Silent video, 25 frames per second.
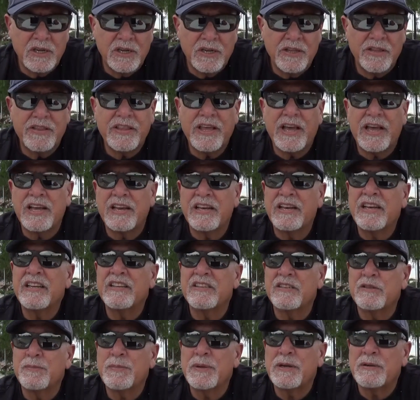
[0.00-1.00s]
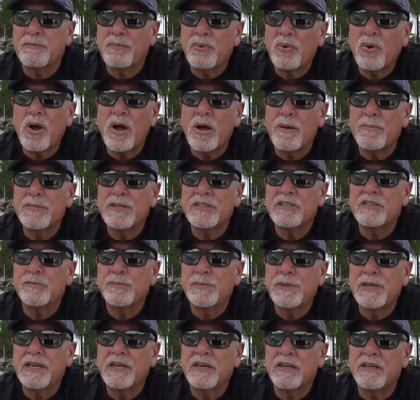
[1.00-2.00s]
that has been
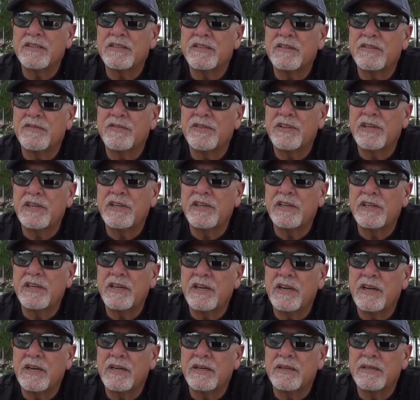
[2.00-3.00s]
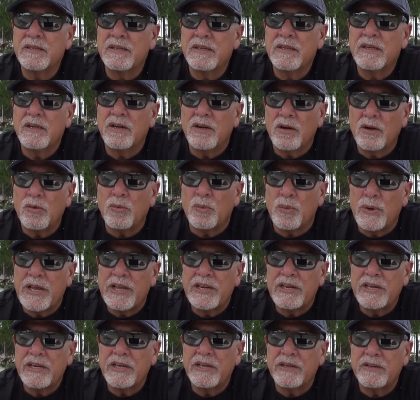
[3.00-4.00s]
promised because of the
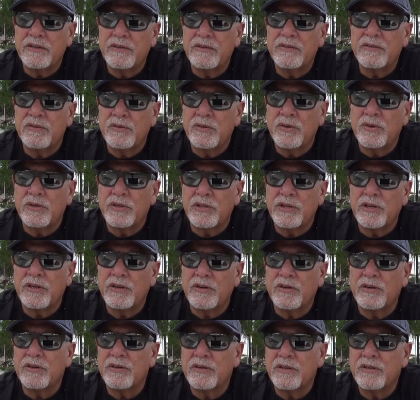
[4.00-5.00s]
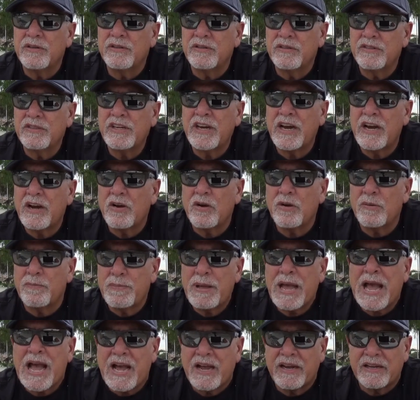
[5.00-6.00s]
Iranian nuclear terror
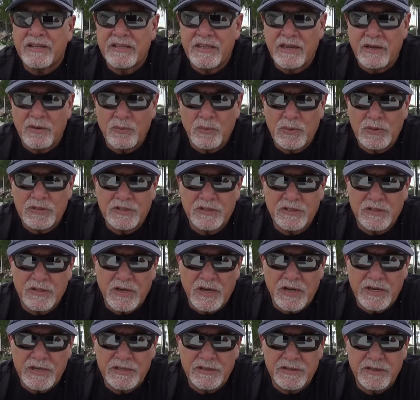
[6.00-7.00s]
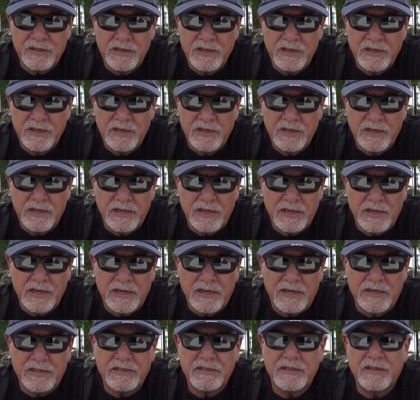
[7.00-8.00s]
pact that was signed.
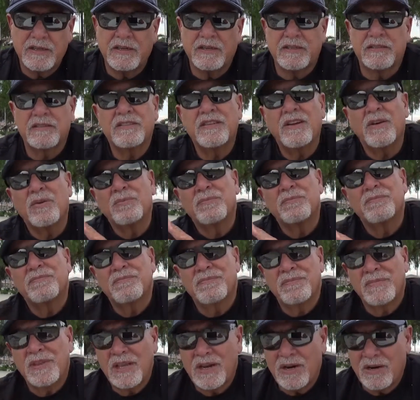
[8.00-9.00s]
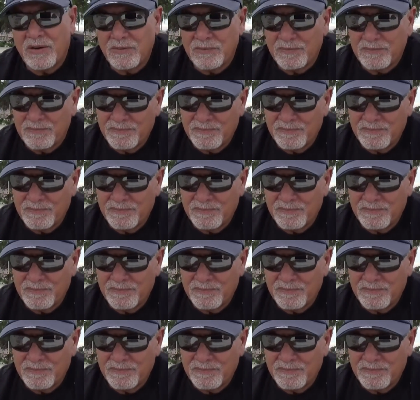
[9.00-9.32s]
And so, you know,